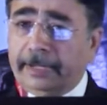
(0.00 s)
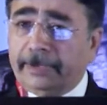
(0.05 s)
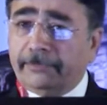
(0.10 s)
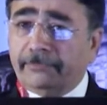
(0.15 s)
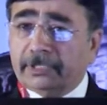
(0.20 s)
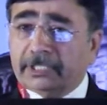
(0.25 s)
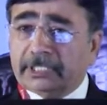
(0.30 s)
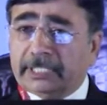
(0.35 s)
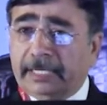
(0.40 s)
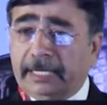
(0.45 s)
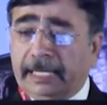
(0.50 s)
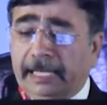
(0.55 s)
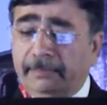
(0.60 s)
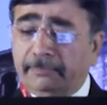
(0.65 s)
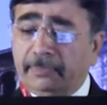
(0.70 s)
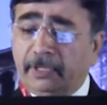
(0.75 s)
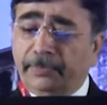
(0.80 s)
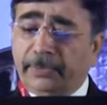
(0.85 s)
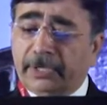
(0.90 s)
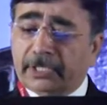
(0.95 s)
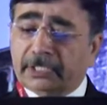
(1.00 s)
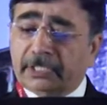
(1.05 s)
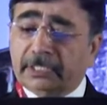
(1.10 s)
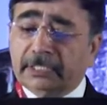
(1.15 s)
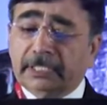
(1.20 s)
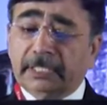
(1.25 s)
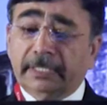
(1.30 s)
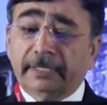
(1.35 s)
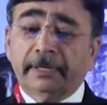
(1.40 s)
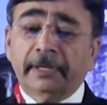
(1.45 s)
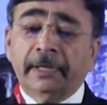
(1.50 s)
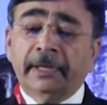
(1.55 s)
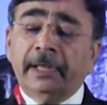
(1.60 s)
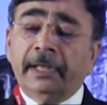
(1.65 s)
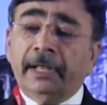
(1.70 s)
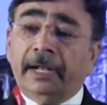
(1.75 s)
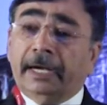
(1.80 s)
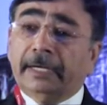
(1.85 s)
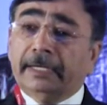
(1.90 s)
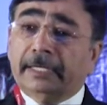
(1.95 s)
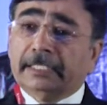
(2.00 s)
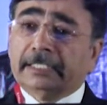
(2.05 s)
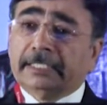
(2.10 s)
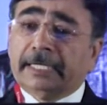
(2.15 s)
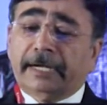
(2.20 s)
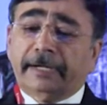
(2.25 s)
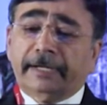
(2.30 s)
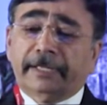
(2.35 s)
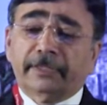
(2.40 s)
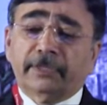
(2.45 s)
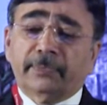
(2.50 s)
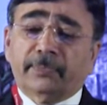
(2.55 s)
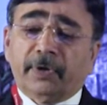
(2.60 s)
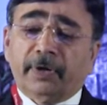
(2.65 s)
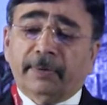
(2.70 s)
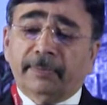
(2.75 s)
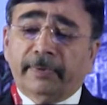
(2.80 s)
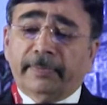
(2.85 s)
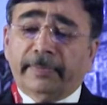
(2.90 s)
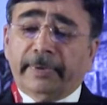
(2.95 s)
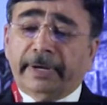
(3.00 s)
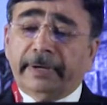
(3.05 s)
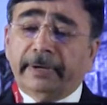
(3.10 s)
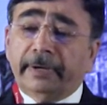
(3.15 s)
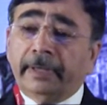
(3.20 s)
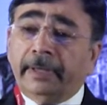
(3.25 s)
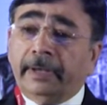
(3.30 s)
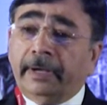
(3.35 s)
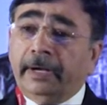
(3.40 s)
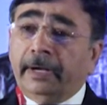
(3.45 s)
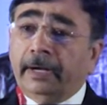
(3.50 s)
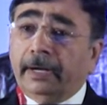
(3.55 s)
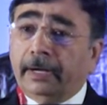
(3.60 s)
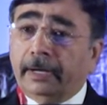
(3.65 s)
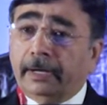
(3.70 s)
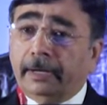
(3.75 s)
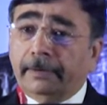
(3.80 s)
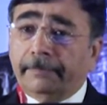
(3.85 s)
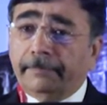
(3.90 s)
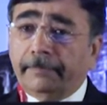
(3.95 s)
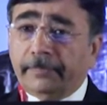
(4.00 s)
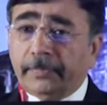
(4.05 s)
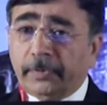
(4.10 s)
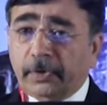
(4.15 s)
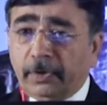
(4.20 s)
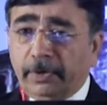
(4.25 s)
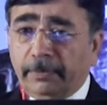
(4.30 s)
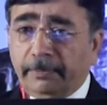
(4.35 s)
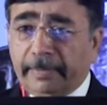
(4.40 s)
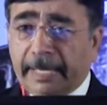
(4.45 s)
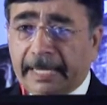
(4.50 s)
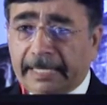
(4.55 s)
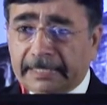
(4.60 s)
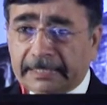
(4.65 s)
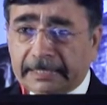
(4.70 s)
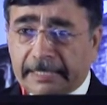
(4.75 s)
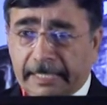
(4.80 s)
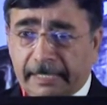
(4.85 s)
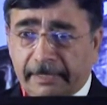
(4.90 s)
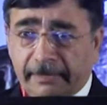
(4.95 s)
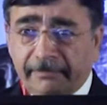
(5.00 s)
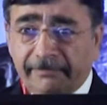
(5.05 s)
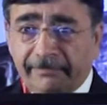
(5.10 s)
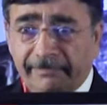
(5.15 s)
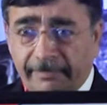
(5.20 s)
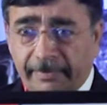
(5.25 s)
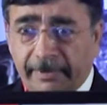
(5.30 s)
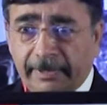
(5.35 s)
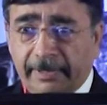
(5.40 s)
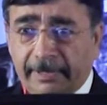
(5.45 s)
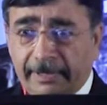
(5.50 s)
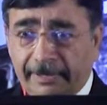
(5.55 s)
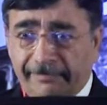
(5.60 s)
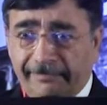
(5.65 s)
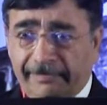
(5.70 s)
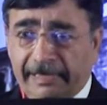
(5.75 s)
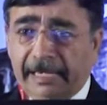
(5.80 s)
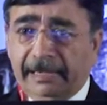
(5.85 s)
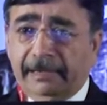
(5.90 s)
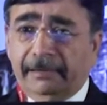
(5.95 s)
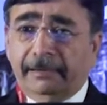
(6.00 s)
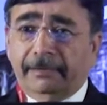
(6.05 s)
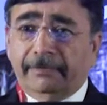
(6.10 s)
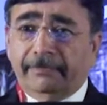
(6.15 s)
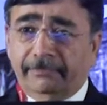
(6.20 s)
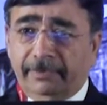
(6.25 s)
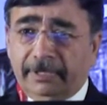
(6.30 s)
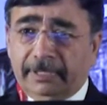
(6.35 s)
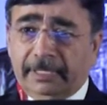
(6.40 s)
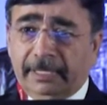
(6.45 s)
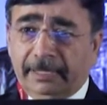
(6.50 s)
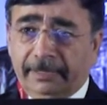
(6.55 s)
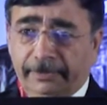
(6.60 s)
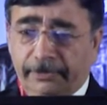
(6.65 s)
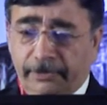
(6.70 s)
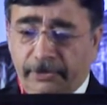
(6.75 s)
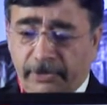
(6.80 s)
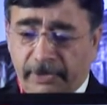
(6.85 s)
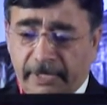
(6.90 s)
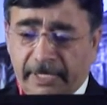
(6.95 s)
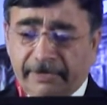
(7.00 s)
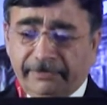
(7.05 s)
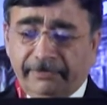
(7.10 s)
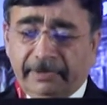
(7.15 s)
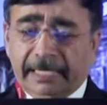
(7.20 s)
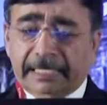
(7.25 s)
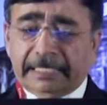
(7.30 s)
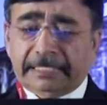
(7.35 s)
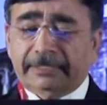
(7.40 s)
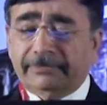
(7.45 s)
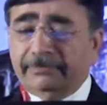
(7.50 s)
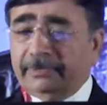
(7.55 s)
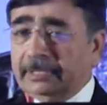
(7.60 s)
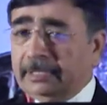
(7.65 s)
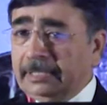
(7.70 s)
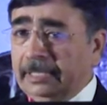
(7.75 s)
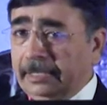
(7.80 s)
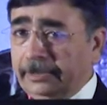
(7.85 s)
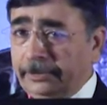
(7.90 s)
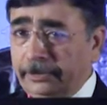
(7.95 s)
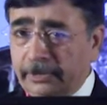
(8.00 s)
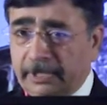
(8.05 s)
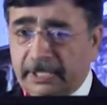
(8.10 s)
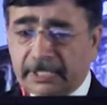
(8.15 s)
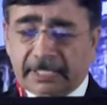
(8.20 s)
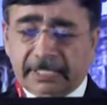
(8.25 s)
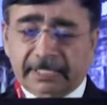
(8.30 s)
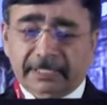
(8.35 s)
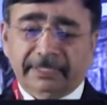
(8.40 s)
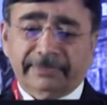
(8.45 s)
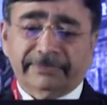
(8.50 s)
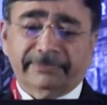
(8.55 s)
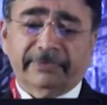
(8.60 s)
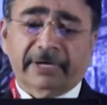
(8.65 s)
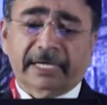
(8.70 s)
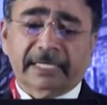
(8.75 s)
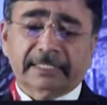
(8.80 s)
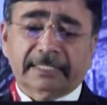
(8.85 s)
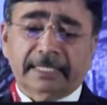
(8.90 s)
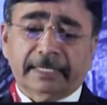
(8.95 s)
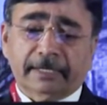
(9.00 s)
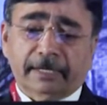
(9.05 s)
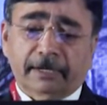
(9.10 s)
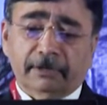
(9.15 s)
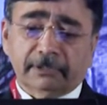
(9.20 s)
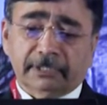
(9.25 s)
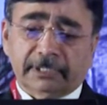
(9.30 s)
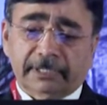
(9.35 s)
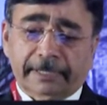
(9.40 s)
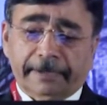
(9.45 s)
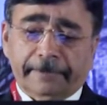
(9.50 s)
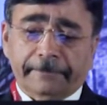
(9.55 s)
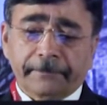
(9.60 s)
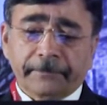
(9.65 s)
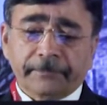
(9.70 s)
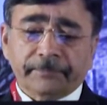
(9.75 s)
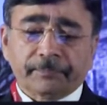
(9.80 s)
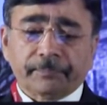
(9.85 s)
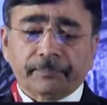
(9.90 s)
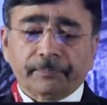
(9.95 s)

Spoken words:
planning which will help the patients in understanding the problem and managing it well with your advice, with the nutritionist advice and counseling.